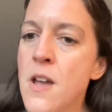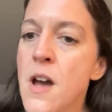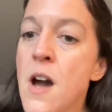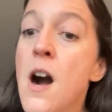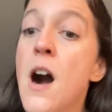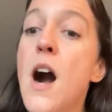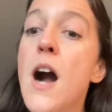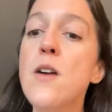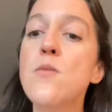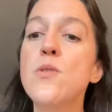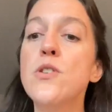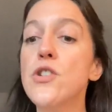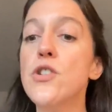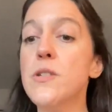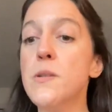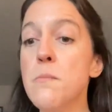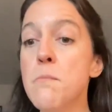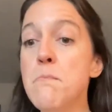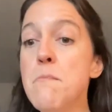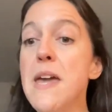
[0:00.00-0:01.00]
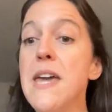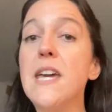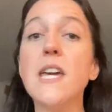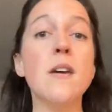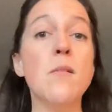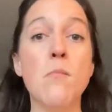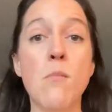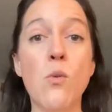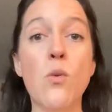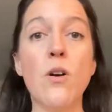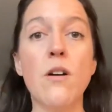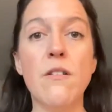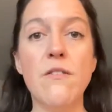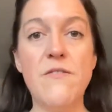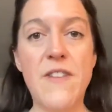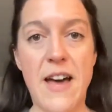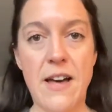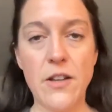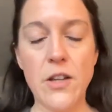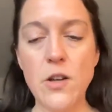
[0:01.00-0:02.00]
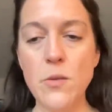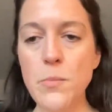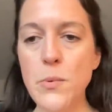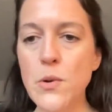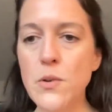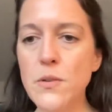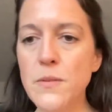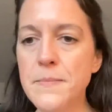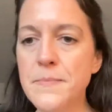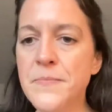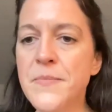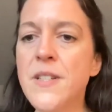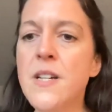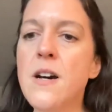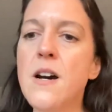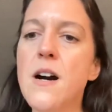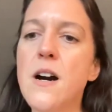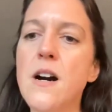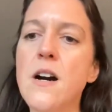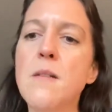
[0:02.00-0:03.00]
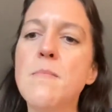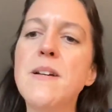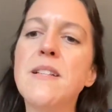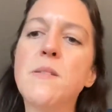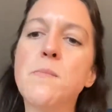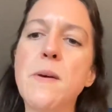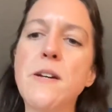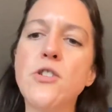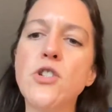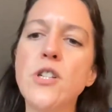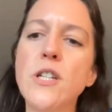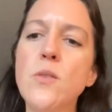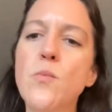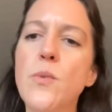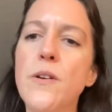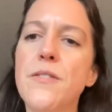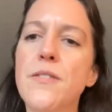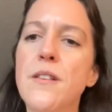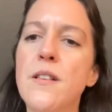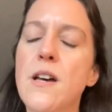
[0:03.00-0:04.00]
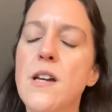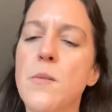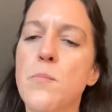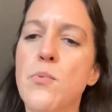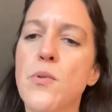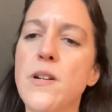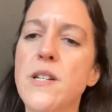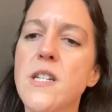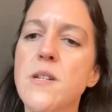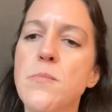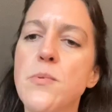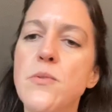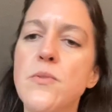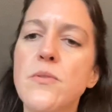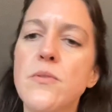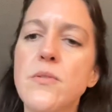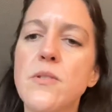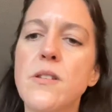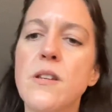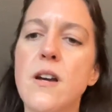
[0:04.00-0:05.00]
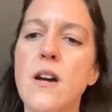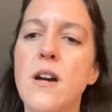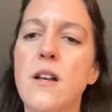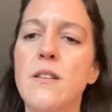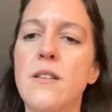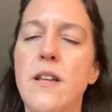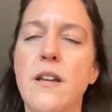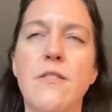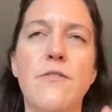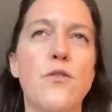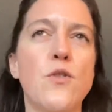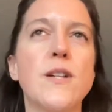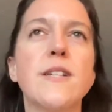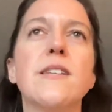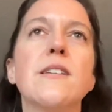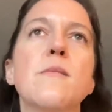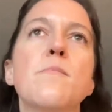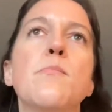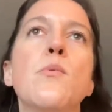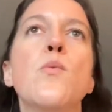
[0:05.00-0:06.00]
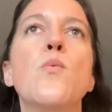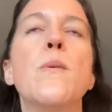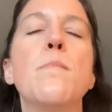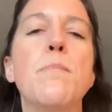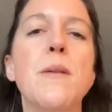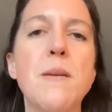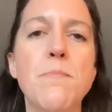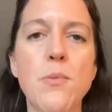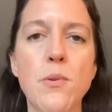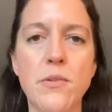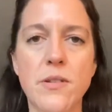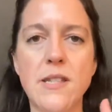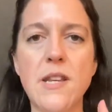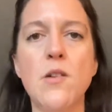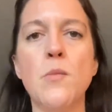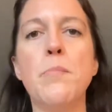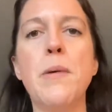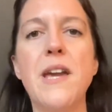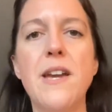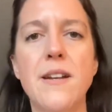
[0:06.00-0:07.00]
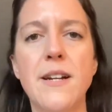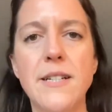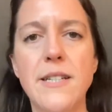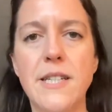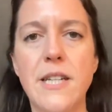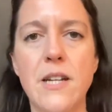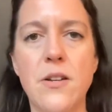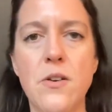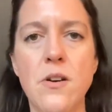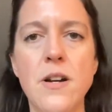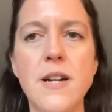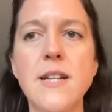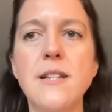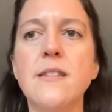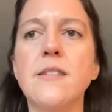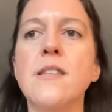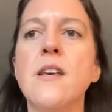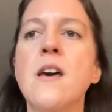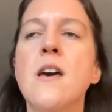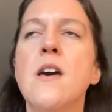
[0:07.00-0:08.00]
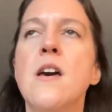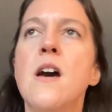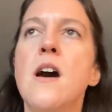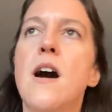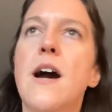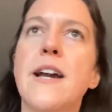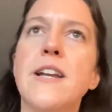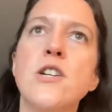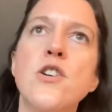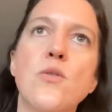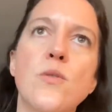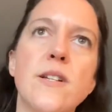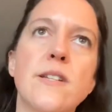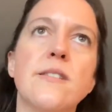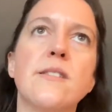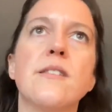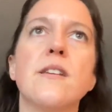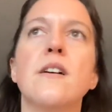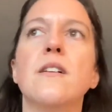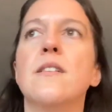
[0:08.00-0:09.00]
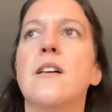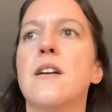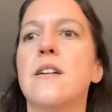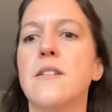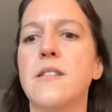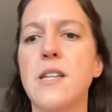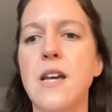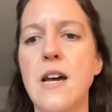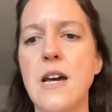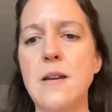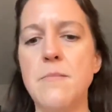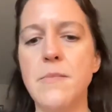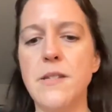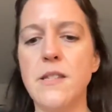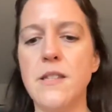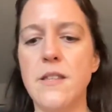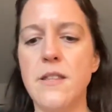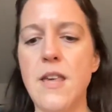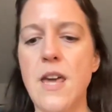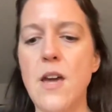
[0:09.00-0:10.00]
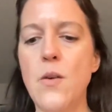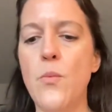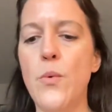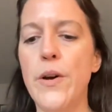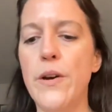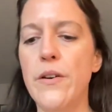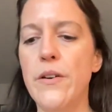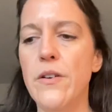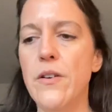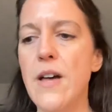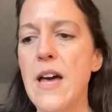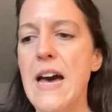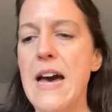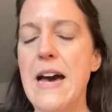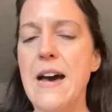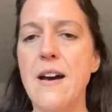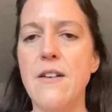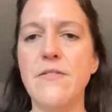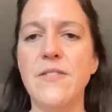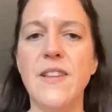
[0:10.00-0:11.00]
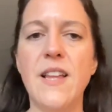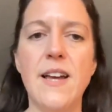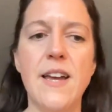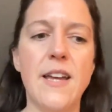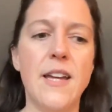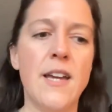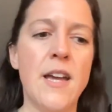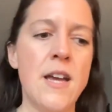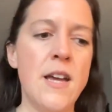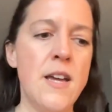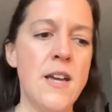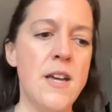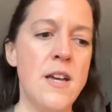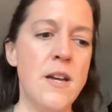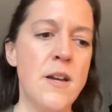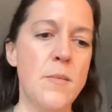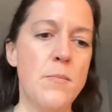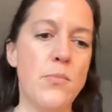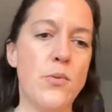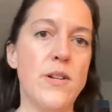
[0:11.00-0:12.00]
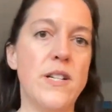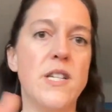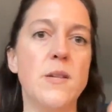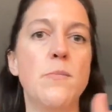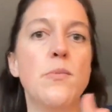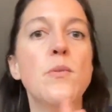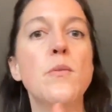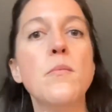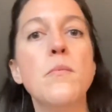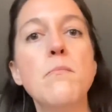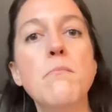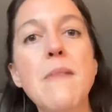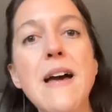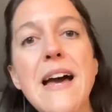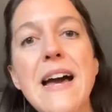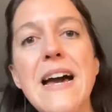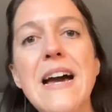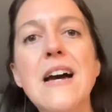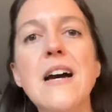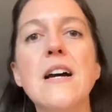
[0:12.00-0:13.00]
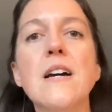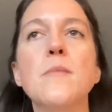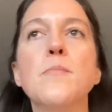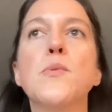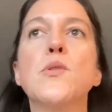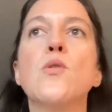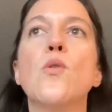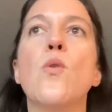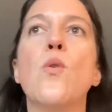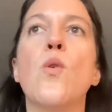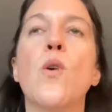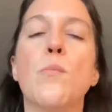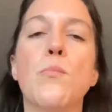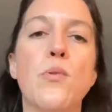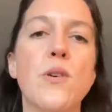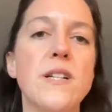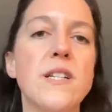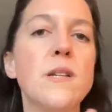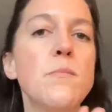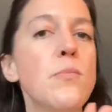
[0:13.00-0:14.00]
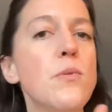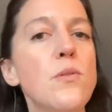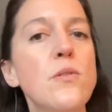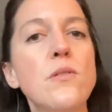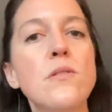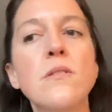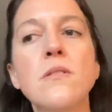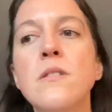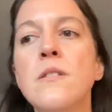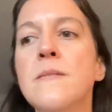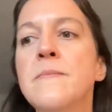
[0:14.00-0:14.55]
I would just make it more valuable, especially with a lot of printables. Like, for example, when people sell paid itineraries, I notice a lot of times they will have like printable maps or printable